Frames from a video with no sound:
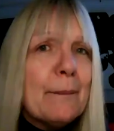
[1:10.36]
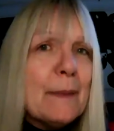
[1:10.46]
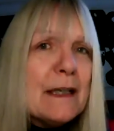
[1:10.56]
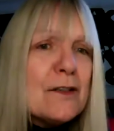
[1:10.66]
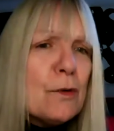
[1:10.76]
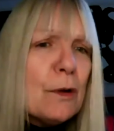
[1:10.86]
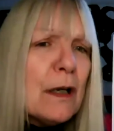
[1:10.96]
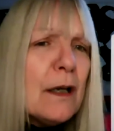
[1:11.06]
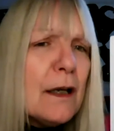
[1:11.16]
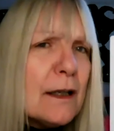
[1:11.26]
It means you
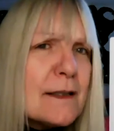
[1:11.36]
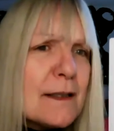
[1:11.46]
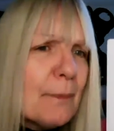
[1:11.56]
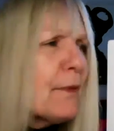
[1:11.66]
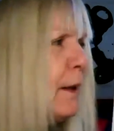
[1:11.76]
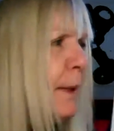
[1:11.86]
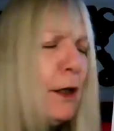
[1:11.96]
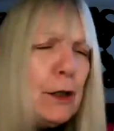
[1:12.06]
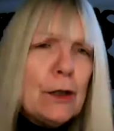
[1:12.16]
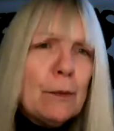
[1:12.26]
can learn something
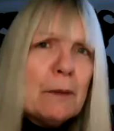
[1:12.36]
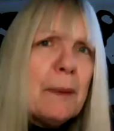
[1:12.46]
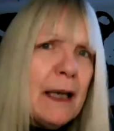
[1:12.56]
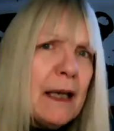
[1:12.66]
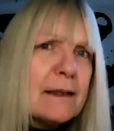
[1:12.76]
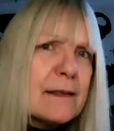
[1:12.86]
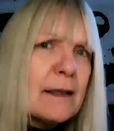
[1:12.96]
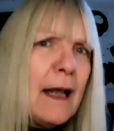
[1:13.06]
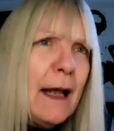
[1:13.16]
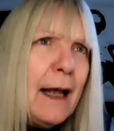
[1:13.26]
about human beings
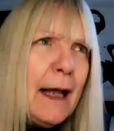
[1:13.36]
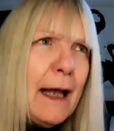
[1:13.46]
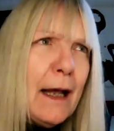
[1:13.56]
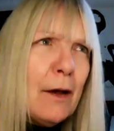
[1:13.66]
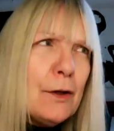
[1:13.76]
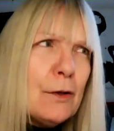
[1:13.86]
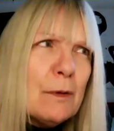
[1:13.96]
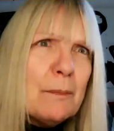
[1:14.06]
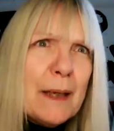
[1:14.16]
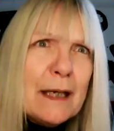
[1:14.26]
and how
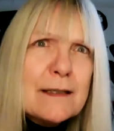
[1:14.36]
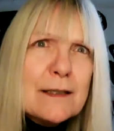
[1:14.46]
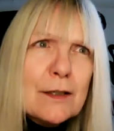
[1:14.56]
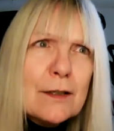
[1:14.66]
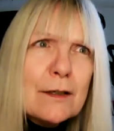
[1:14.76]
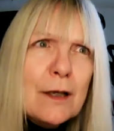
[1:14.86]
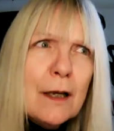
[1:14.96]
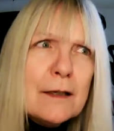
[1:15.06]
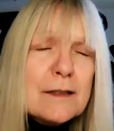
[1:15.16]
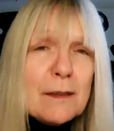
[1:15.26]
human beings can
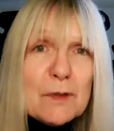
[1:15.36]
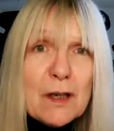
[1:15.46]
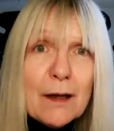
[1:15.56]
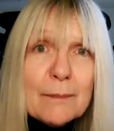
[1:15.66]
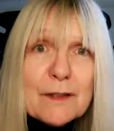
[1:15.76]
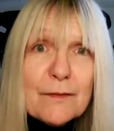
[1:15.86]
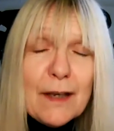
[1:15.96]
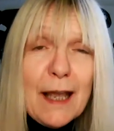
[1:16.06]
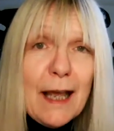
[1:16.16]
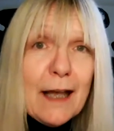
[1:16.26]
sometimes
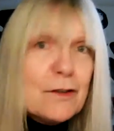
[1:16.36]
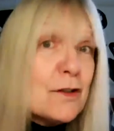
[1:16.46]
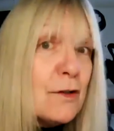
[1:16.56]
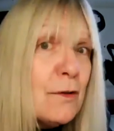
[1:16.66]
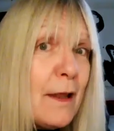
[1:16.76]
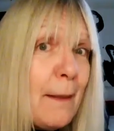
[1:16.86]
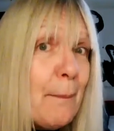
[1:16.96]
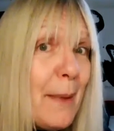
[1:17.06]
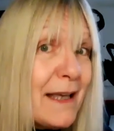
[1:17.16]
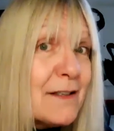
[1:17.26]
forget how to do
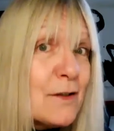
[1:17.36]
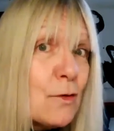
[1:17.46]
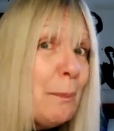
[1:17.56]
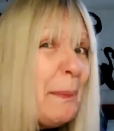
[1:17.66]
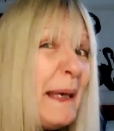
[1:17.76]
their best or